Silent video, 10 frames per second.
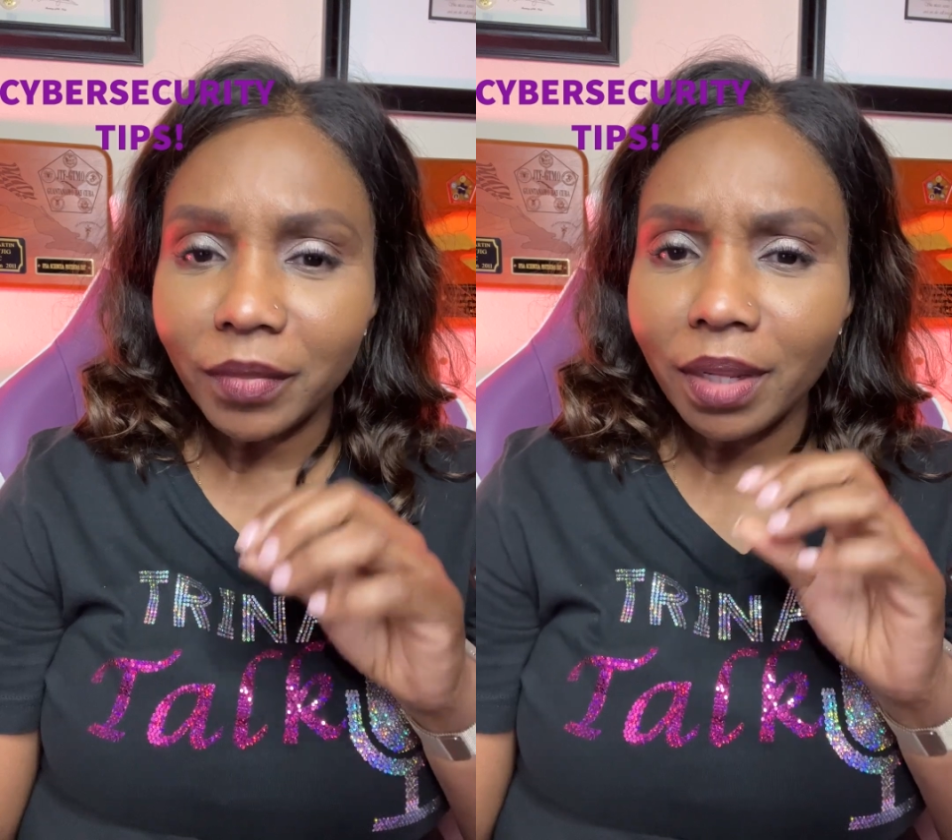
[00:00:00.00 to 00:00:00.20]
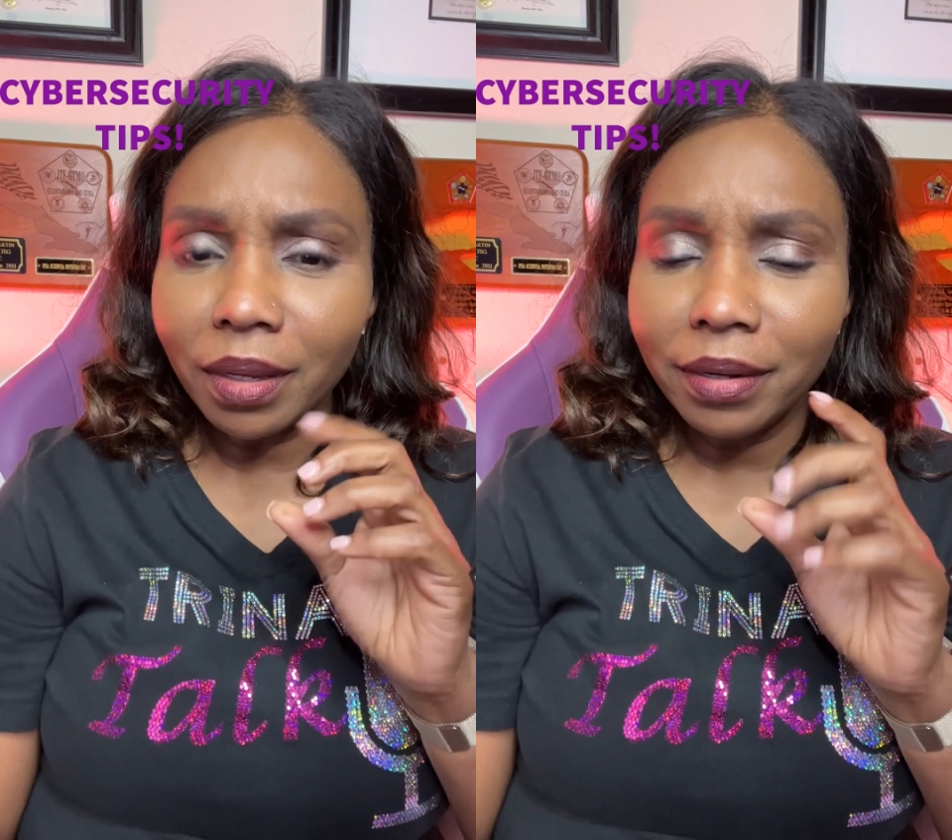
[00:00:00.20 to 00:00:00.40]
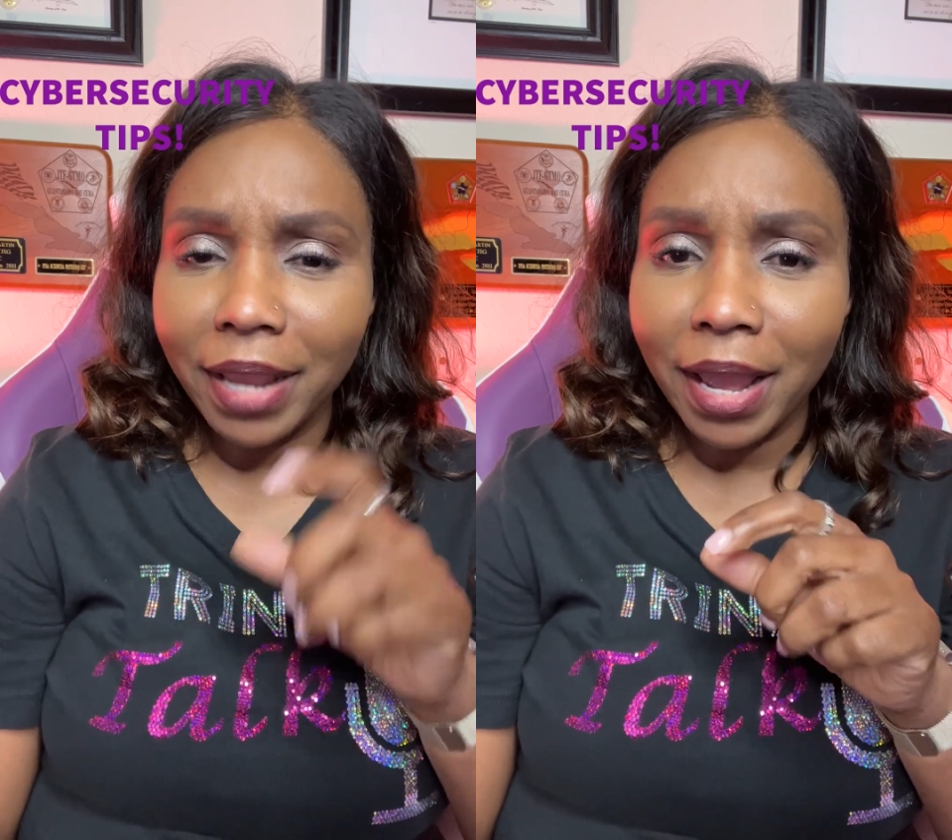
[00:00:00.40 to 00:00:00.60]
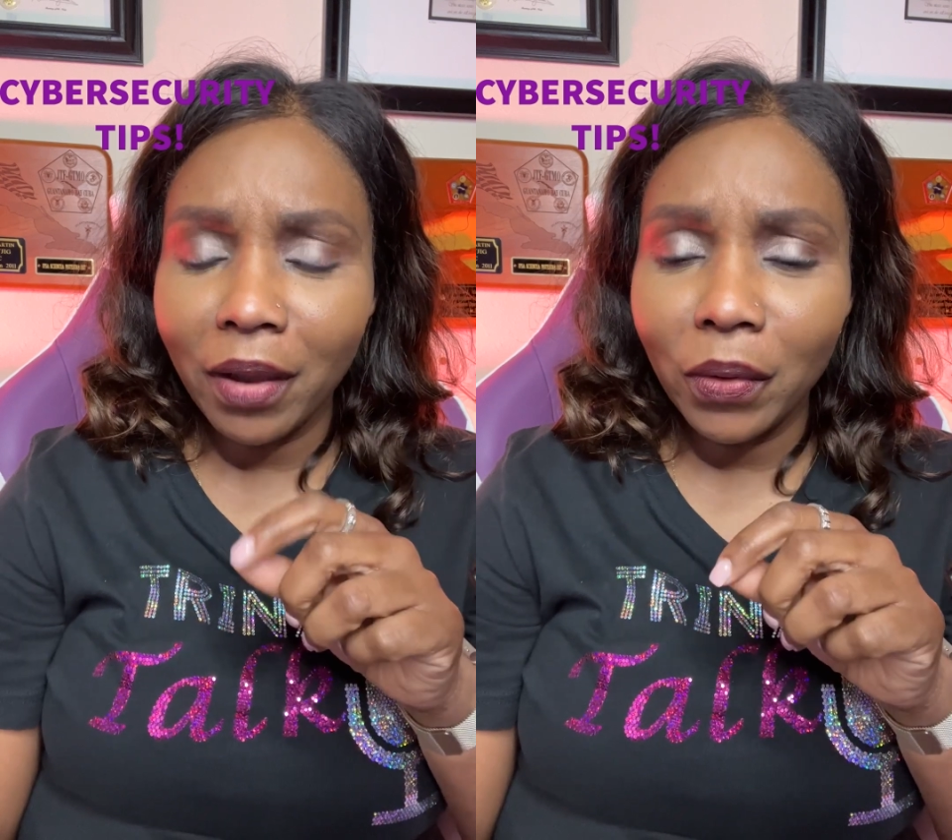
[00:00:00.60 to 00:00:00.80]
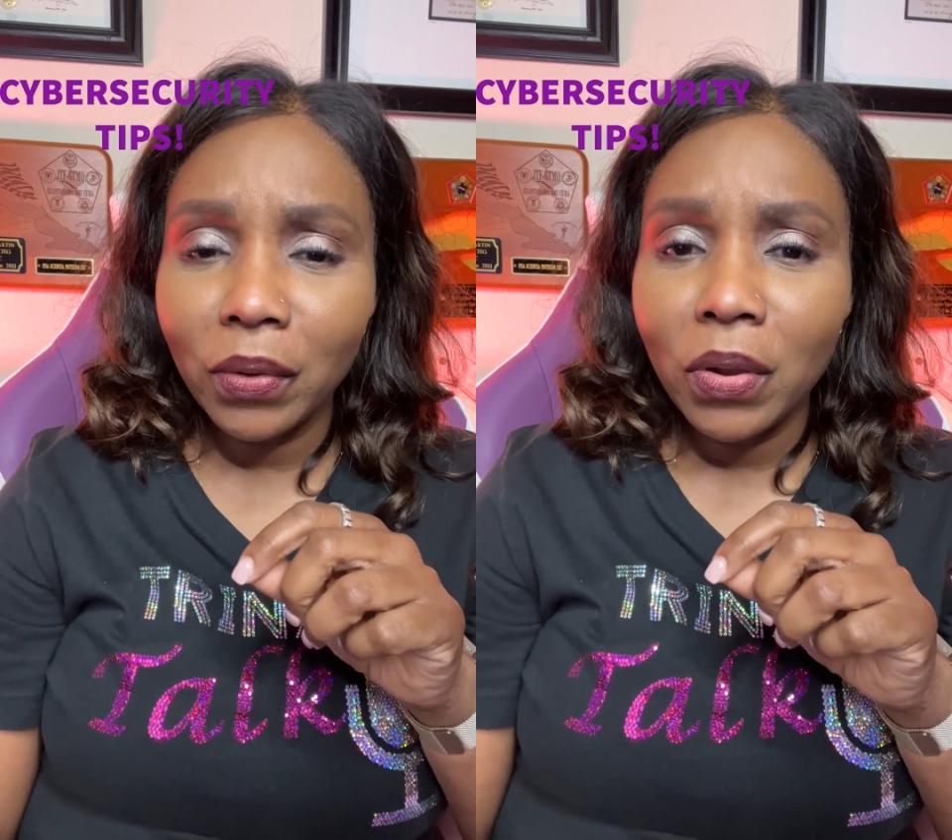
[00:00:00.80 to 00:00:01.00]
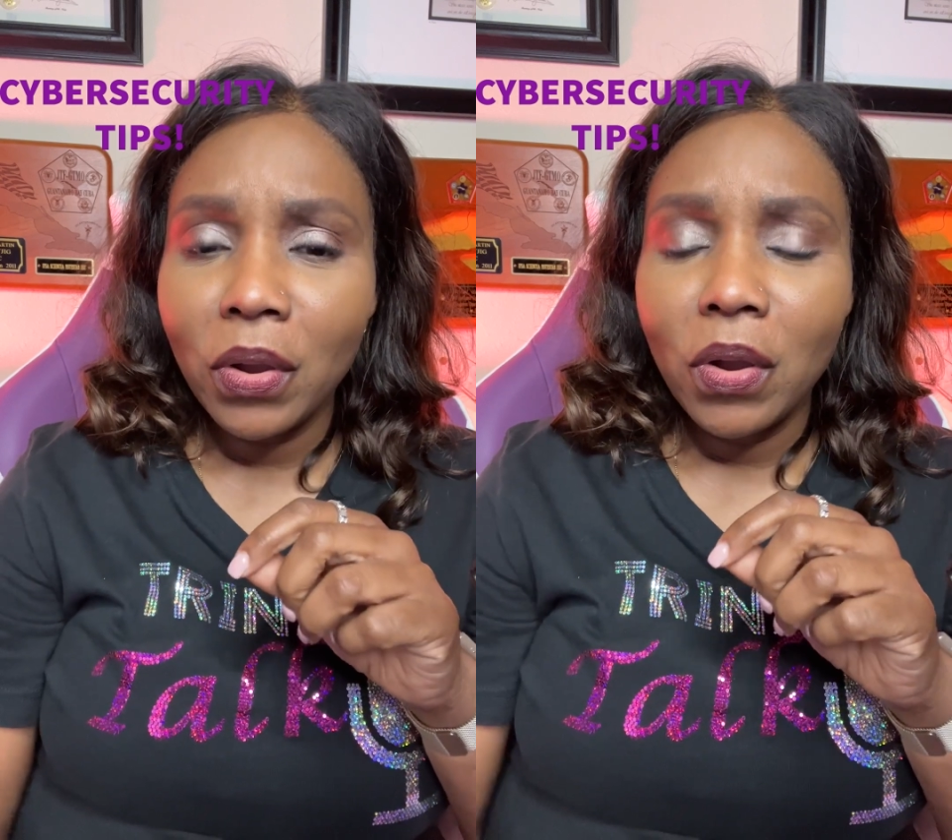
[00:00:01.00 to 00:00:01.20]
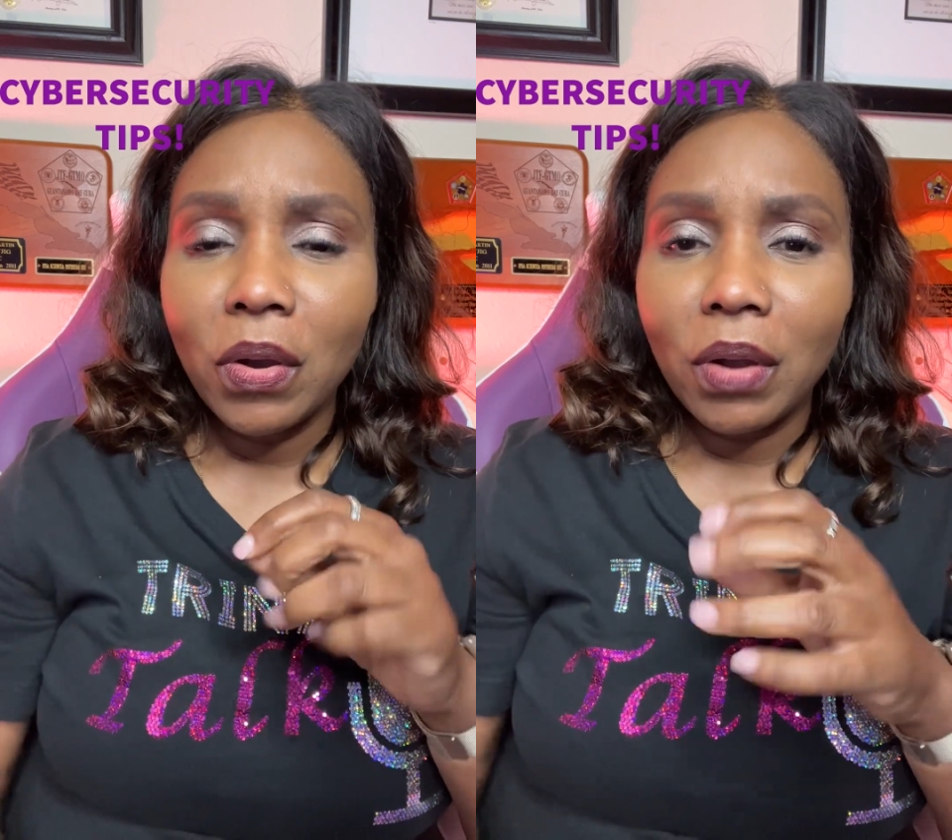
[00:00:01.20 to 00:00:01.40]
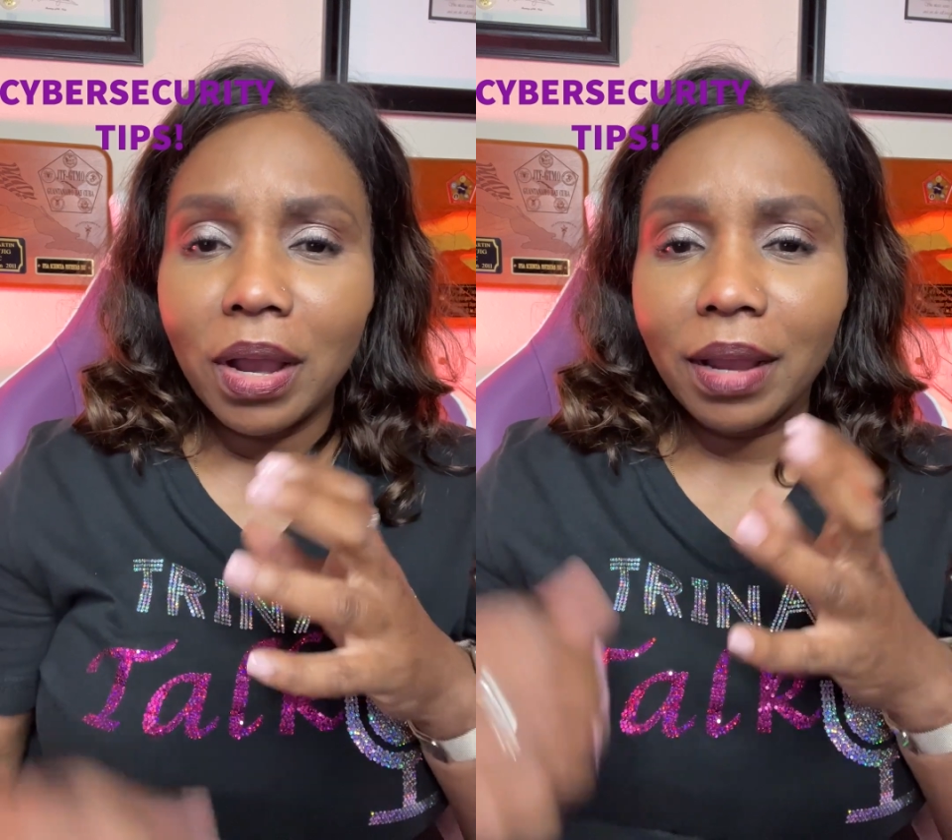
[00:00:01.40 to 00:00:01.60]
Now,
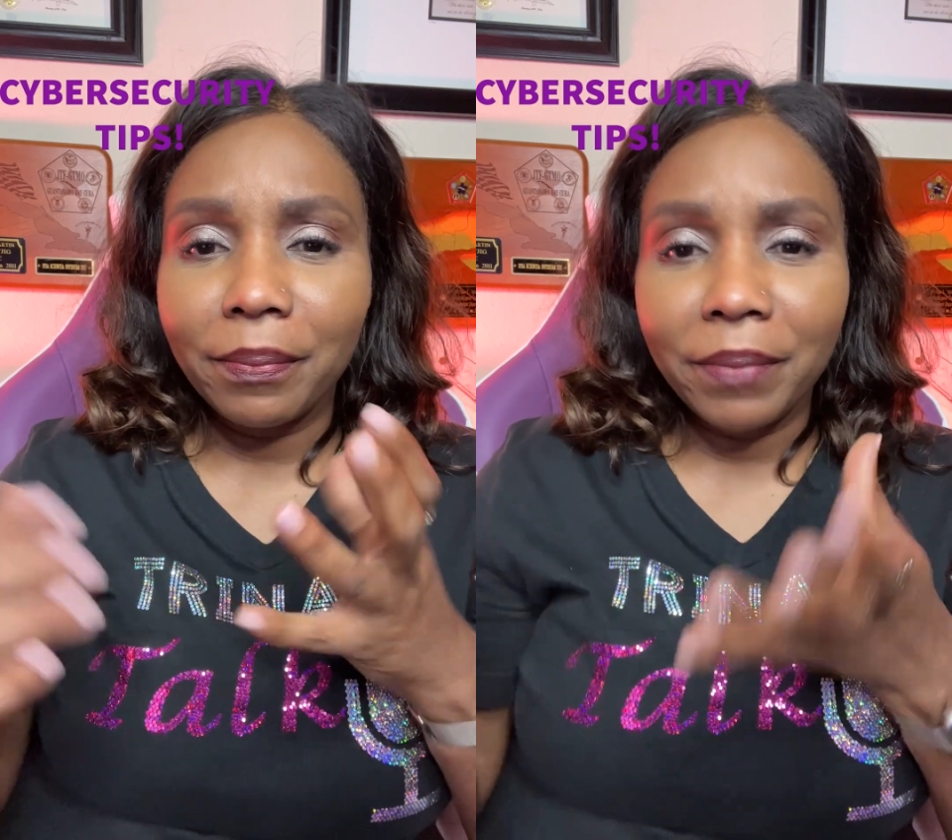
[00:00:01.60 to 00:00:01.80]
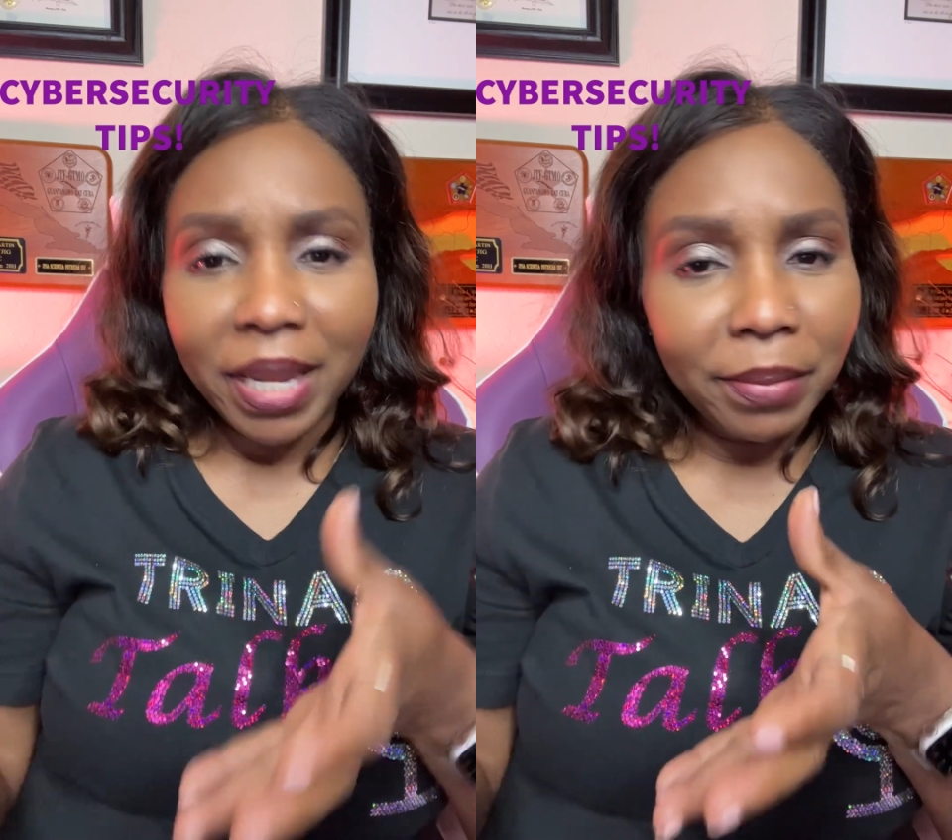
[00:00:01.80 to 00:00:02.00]
maybe